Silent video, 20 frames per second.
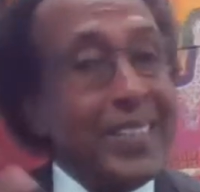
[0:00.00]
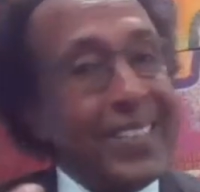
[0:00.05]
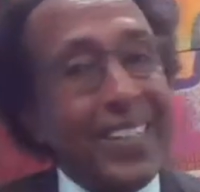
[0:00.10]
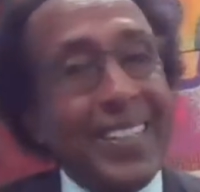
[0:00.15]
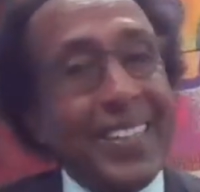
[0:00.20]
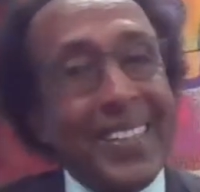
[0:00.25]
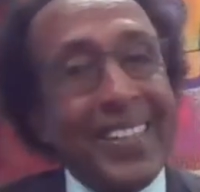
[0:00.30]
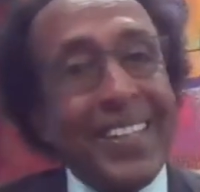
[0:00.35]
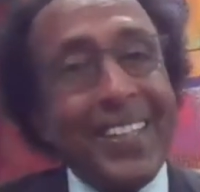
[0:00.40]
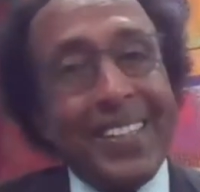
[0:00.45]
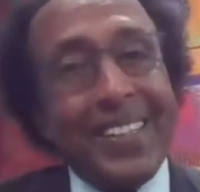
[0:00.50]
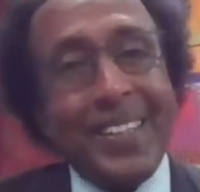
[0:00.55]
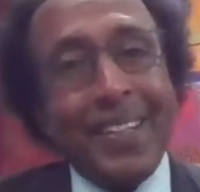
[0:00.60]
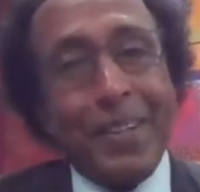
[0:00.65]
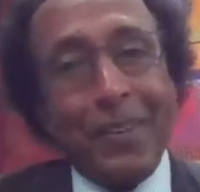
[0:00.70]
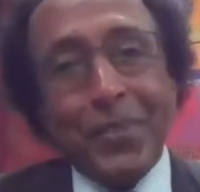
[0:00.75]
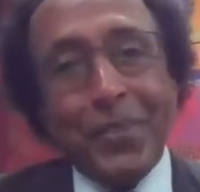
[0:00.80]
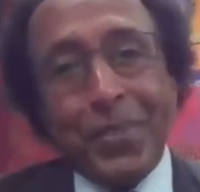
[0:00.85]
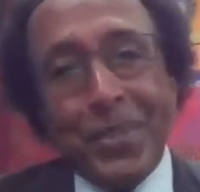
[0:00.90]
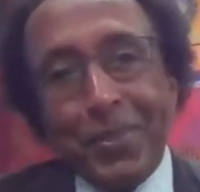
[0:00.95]
And lately
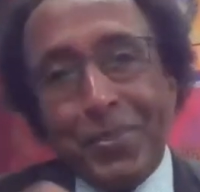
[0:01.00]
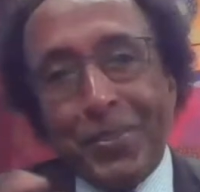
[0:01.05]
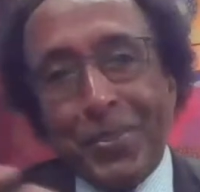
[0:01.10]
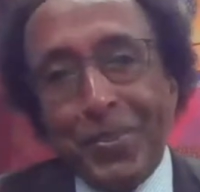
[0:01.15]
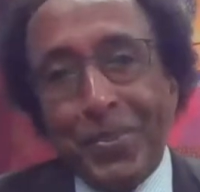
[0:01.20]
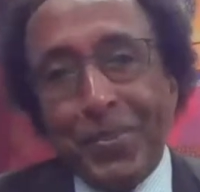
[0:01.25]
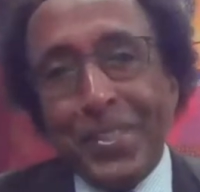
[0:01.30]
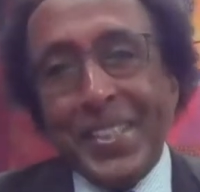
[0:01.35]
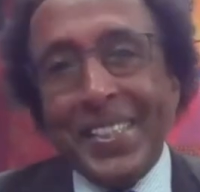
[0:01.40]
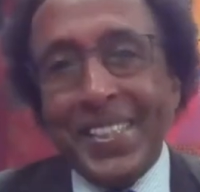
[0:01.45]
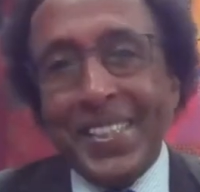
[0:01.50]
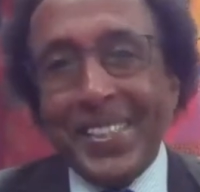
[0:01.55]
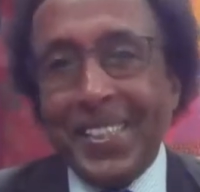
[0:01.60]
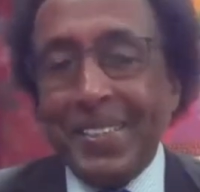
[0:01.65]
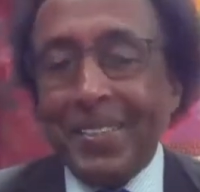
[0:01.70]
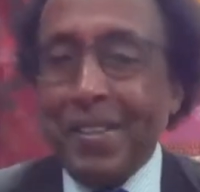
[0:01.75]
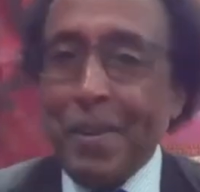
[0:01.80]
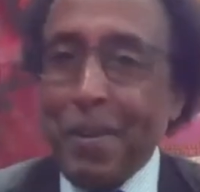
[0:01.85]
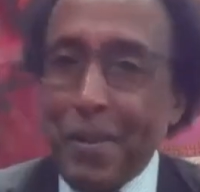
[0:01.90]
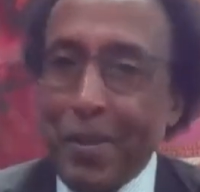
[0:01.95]
I was also reading
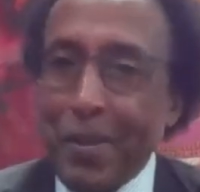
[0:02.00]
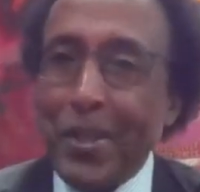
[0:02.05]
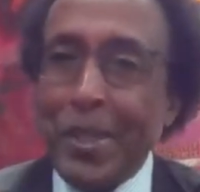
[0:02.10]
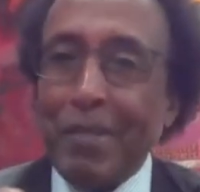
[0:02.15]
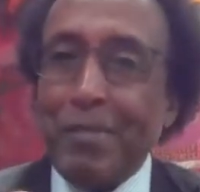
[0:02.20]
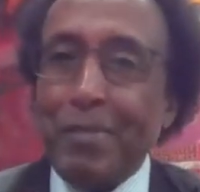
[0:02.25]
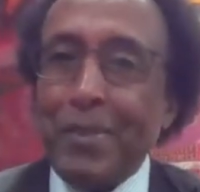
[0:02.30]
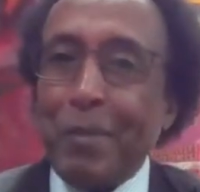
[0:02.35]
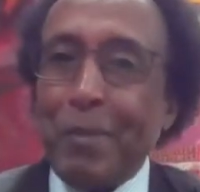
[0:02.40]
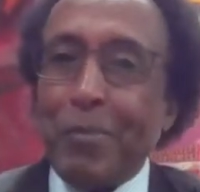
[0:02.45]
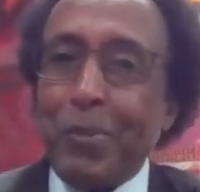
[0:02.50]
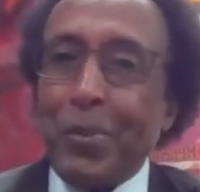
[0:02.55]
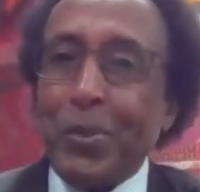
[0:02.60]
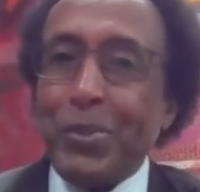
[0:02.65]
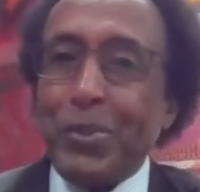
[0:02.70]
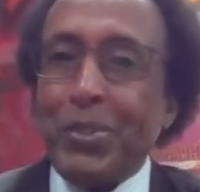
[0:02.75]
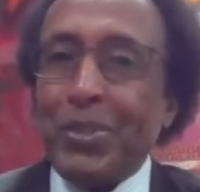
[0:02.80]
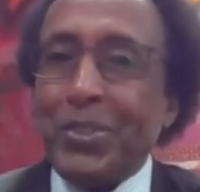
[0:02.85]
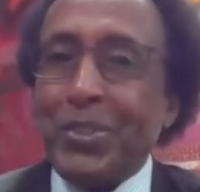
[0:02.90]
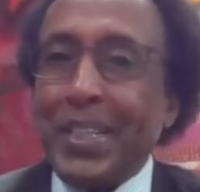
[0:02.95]
that they even
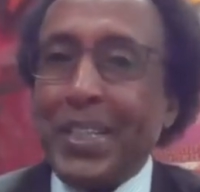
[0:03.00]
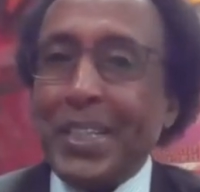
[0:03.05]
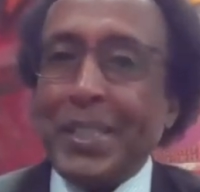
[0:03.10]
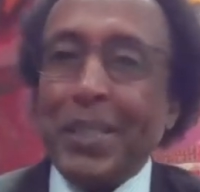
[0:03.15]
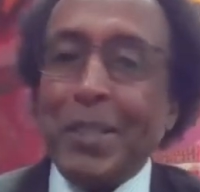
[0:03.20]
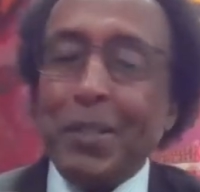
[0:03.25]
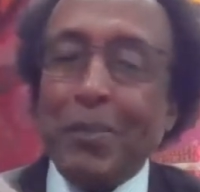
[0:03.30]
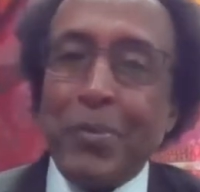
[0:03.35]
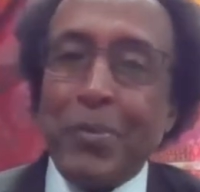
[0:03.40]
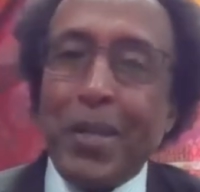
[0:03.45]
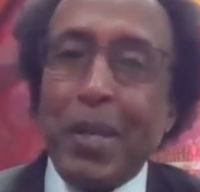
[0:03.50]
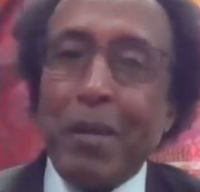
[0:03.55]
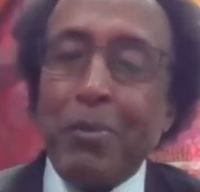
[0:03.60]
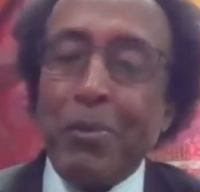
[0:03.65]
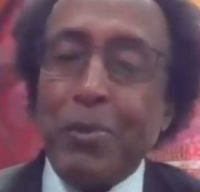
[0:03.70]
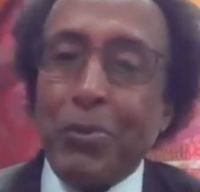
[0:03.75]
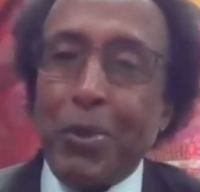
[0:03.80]
approached China and what have you.